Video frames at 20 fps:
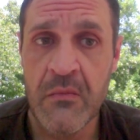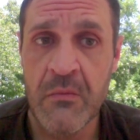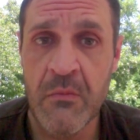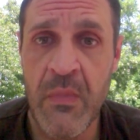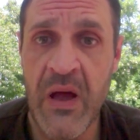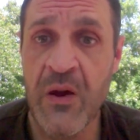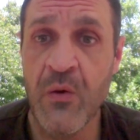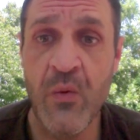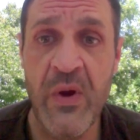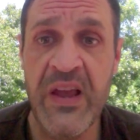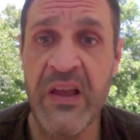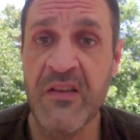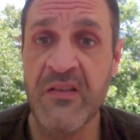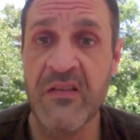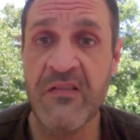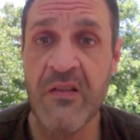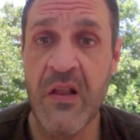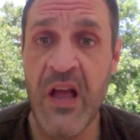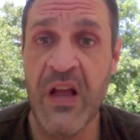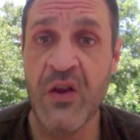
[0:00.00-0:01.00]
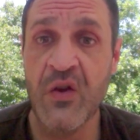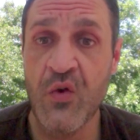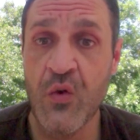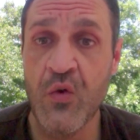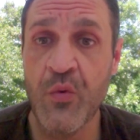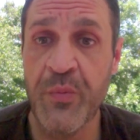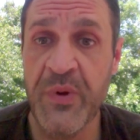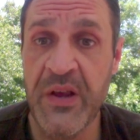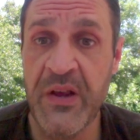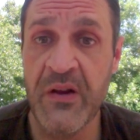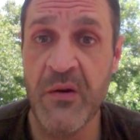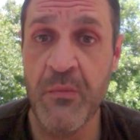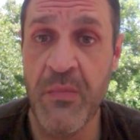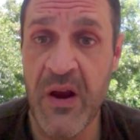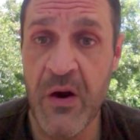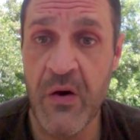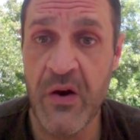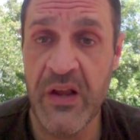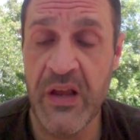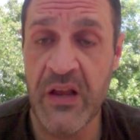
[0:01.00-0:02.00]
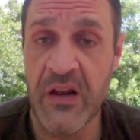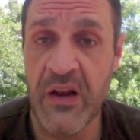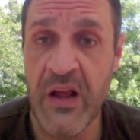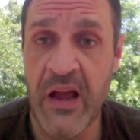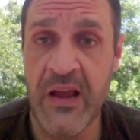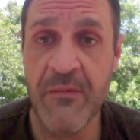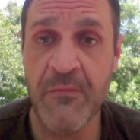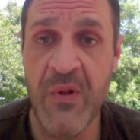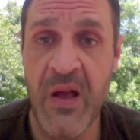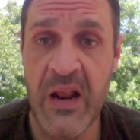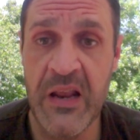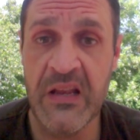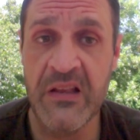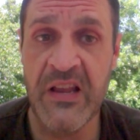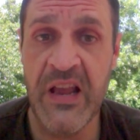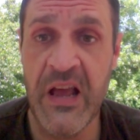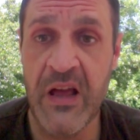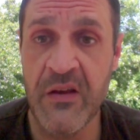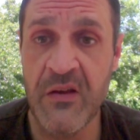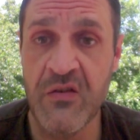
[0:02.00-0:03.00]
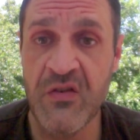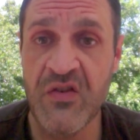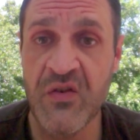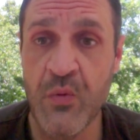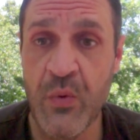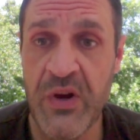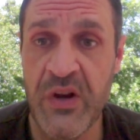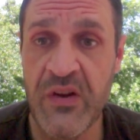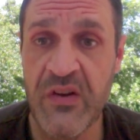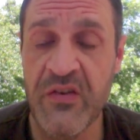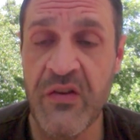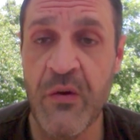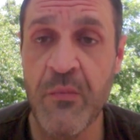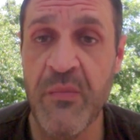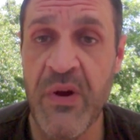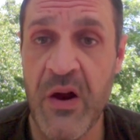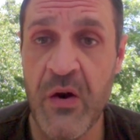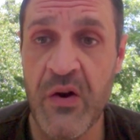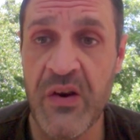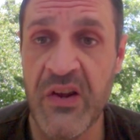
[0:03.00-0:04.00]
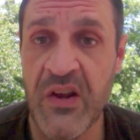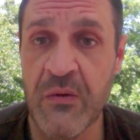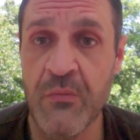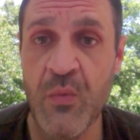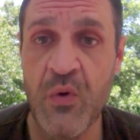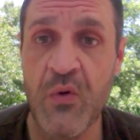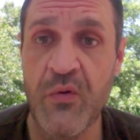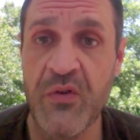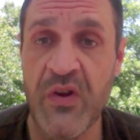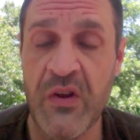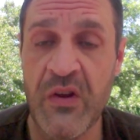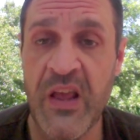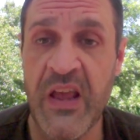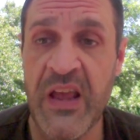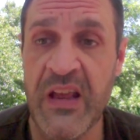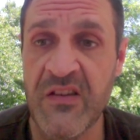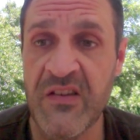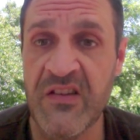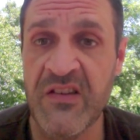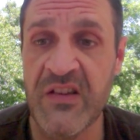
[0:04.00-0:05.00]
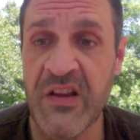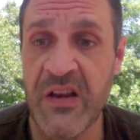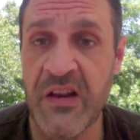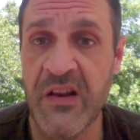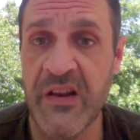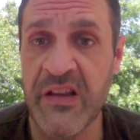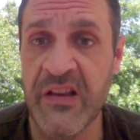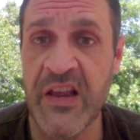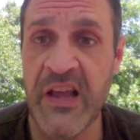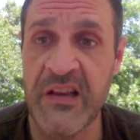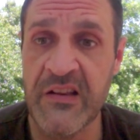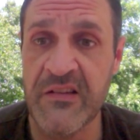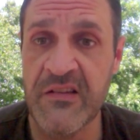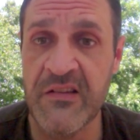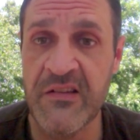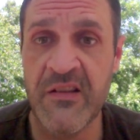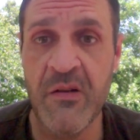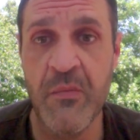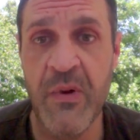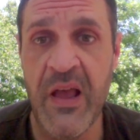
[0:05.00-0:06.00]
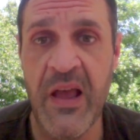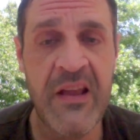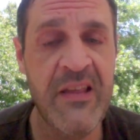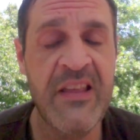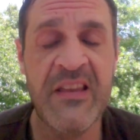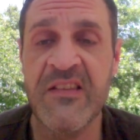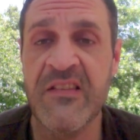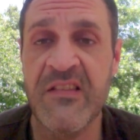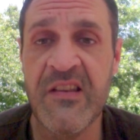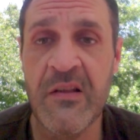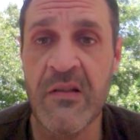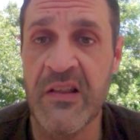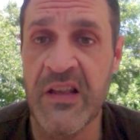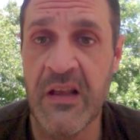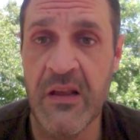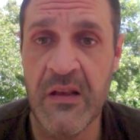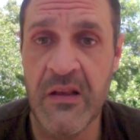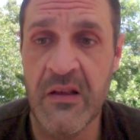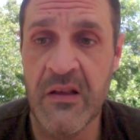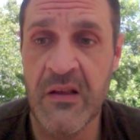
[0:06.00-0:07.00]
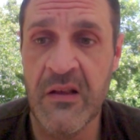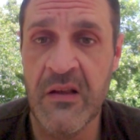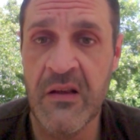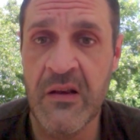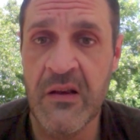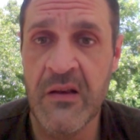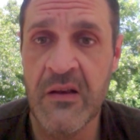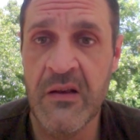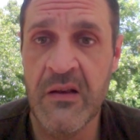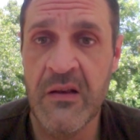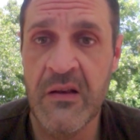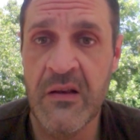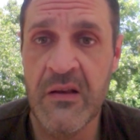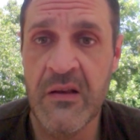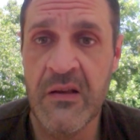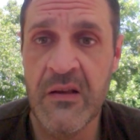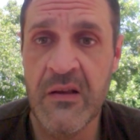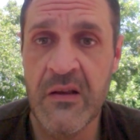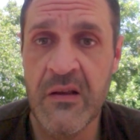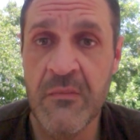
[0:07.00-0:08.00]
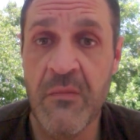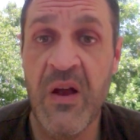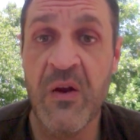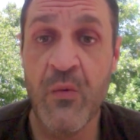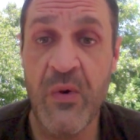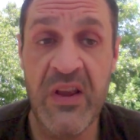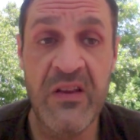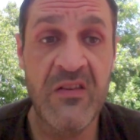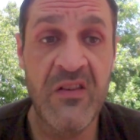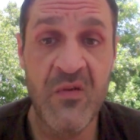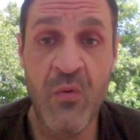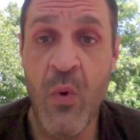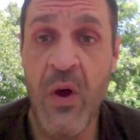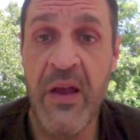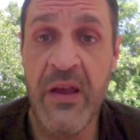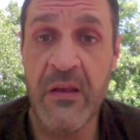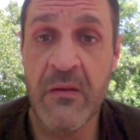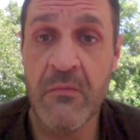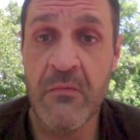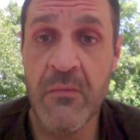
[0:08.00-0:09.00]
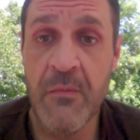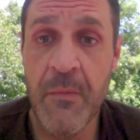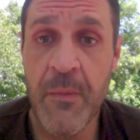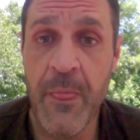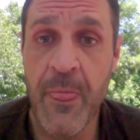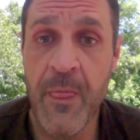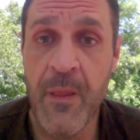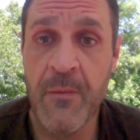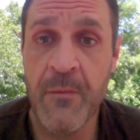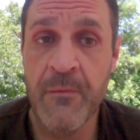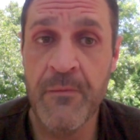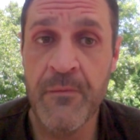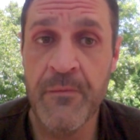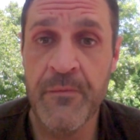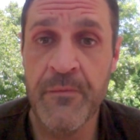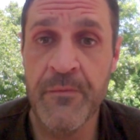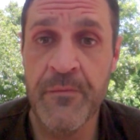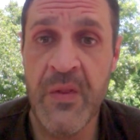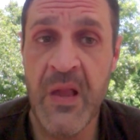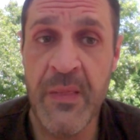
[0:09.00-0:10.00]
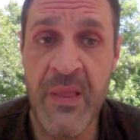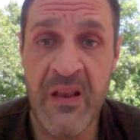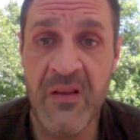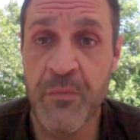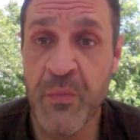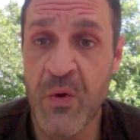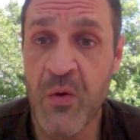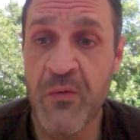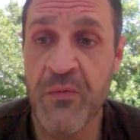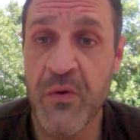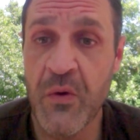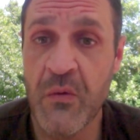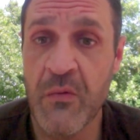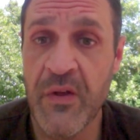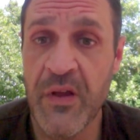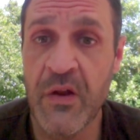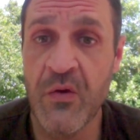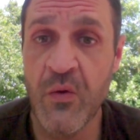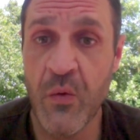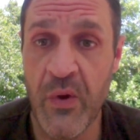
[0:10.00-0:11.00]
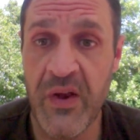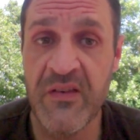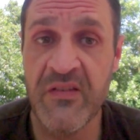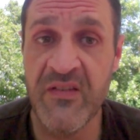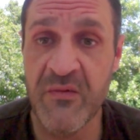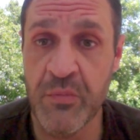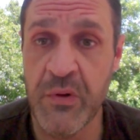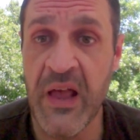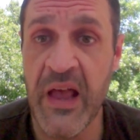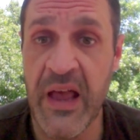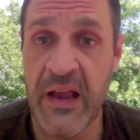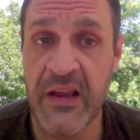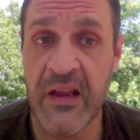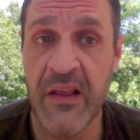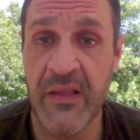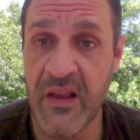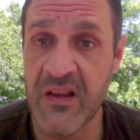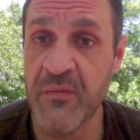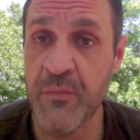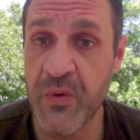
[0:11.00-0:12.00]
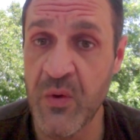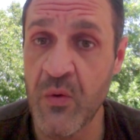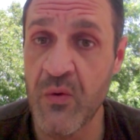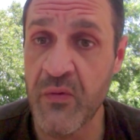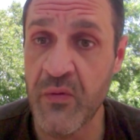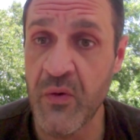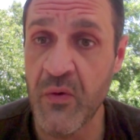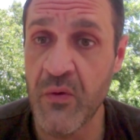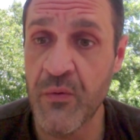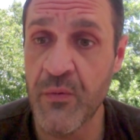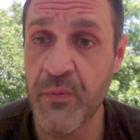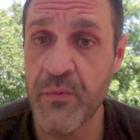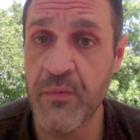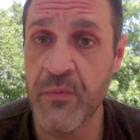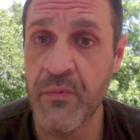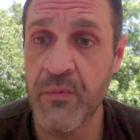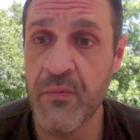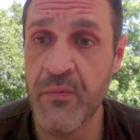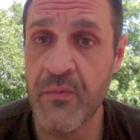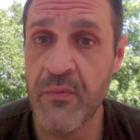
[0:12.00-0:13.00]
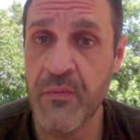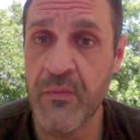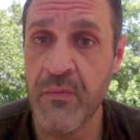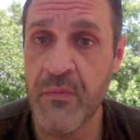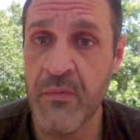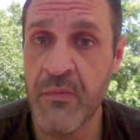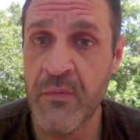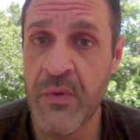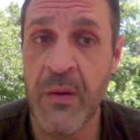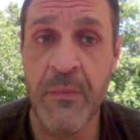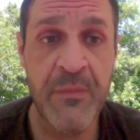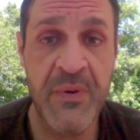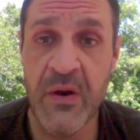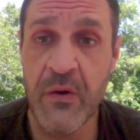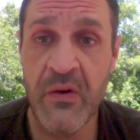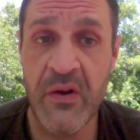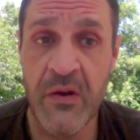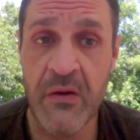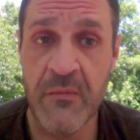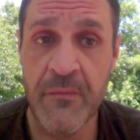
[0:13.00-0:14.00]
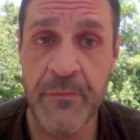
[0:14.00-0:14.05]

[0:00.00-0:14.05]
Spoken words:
My race is not European-American. I am not Italian-Swedish-American, moved to Kansas City, to Texas, to back. That's silly. My race is white. And that's beautiful. And your race is black. And that's beautiful. Period.